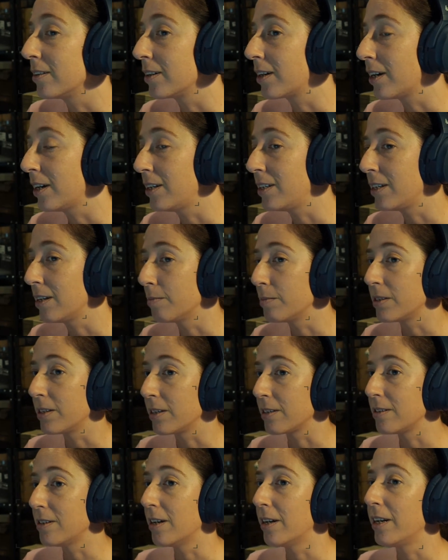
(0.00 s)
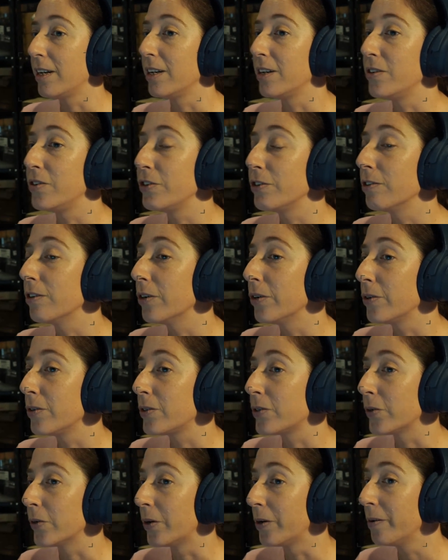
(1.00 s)
KTM 690 Enduro.
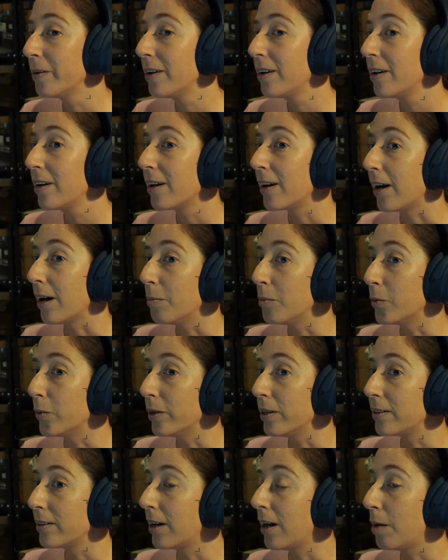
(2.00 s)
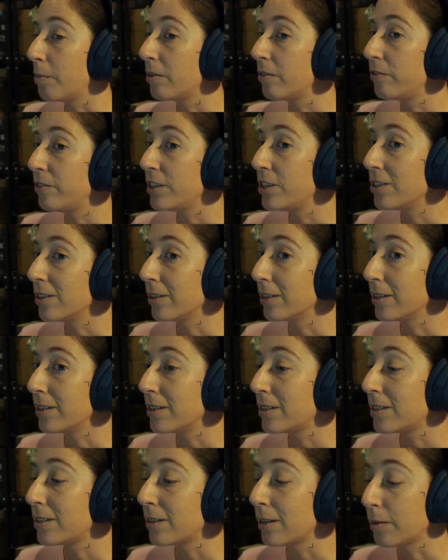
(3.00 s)
So I'm always hyper
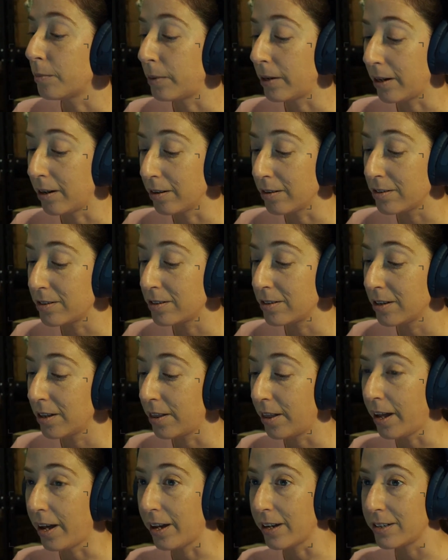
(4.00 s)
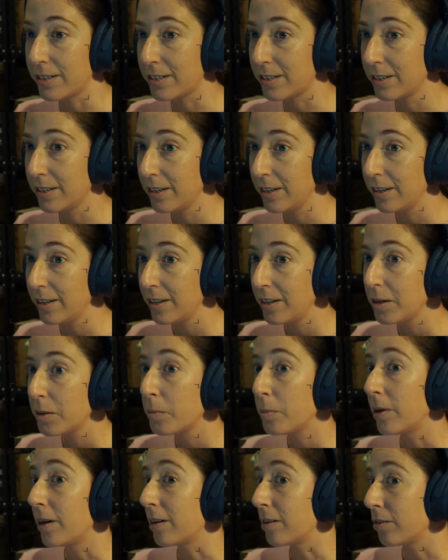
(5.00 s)
vigilant about that.
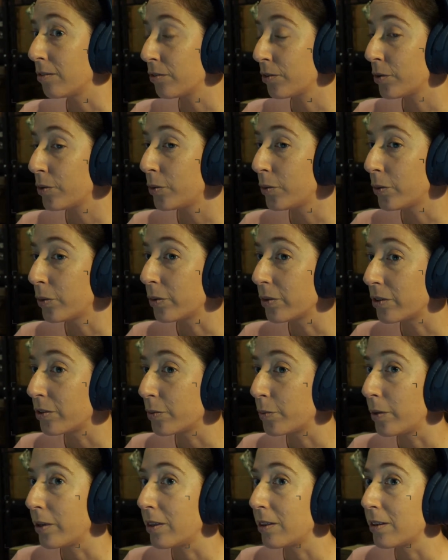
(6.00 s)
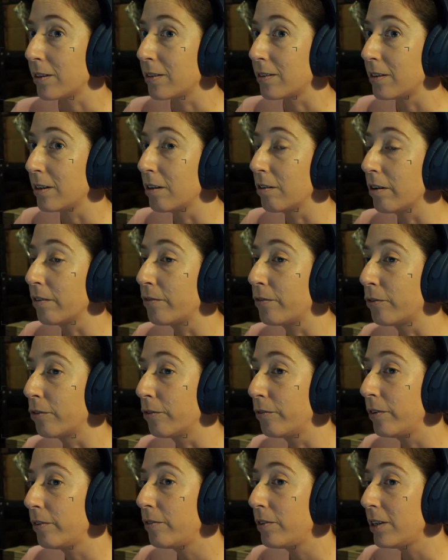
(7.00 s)
But of course, with the
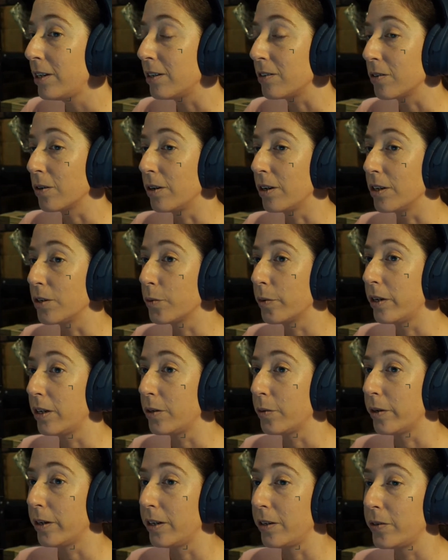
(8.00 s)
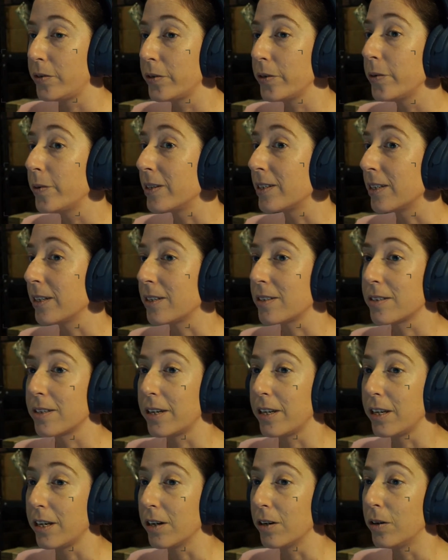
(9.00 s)
CRF450, it's only a 2022. It's less
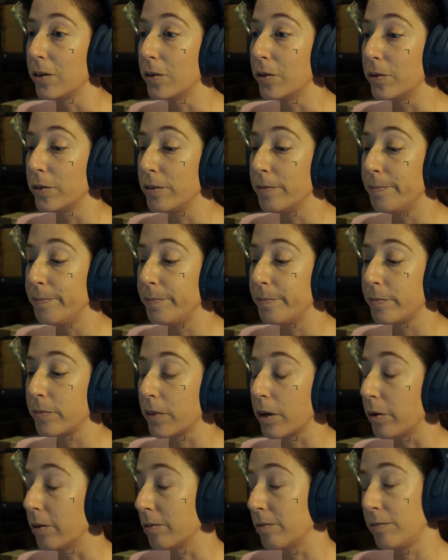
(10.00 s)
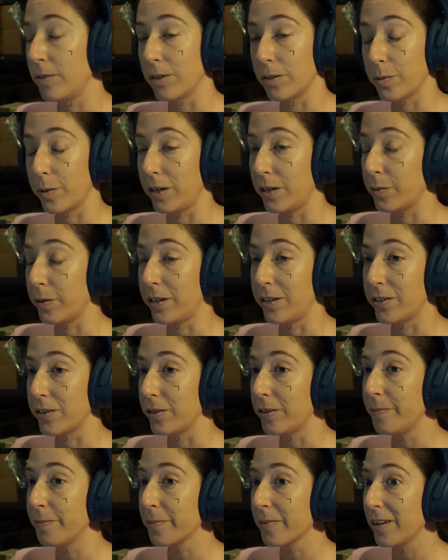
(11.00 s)
than a year old. Oh, not
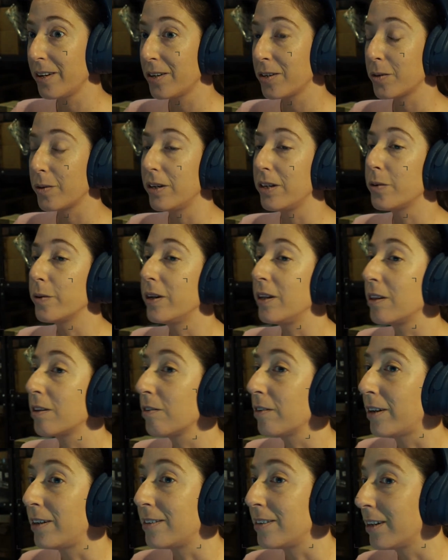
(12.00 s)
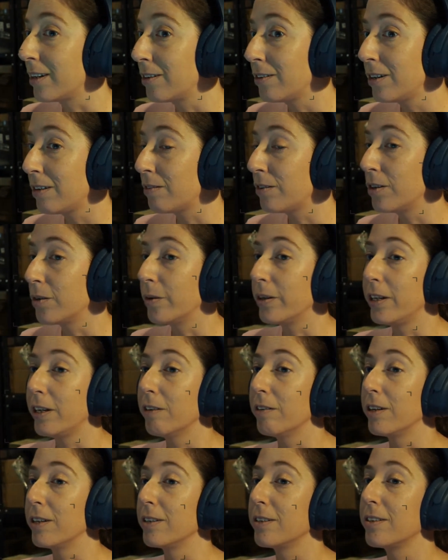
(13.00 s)
2022, 2023. See, I don't even know what
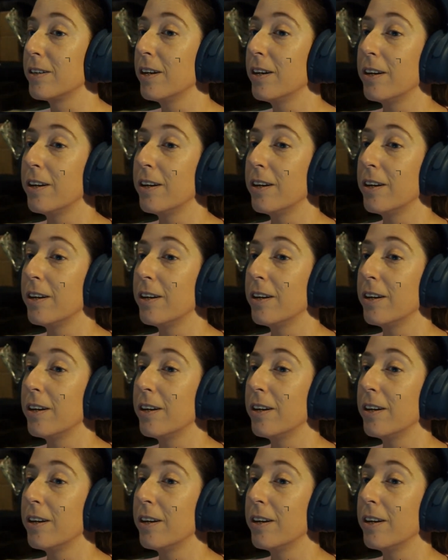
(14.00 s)
year it is.